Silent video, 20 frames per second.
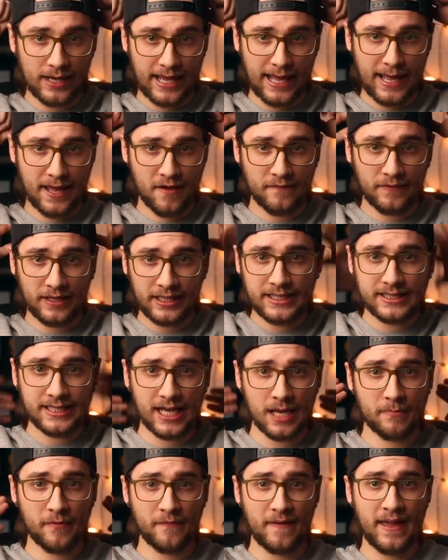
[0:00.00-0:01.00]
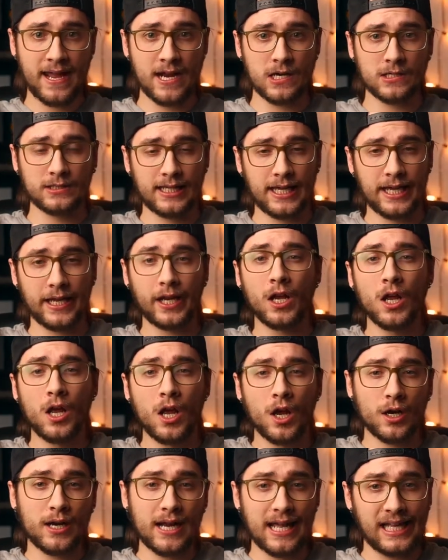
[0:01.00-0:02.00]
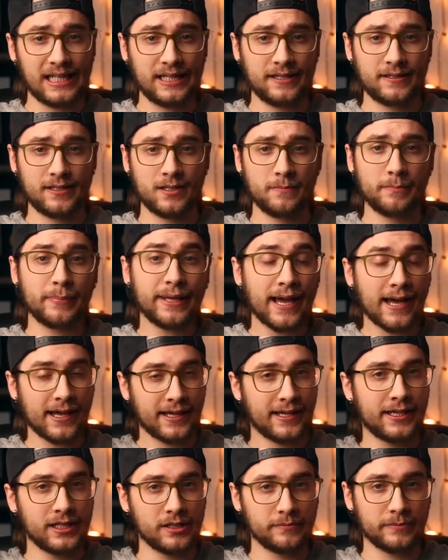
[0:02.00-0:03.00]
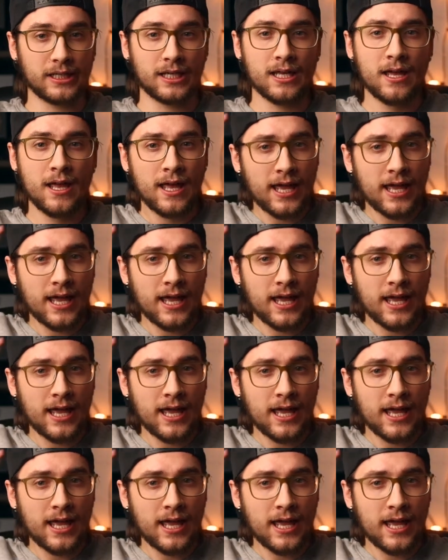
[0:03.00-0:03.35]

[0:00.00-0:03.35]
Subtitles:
have any type of hair light or anything behind me.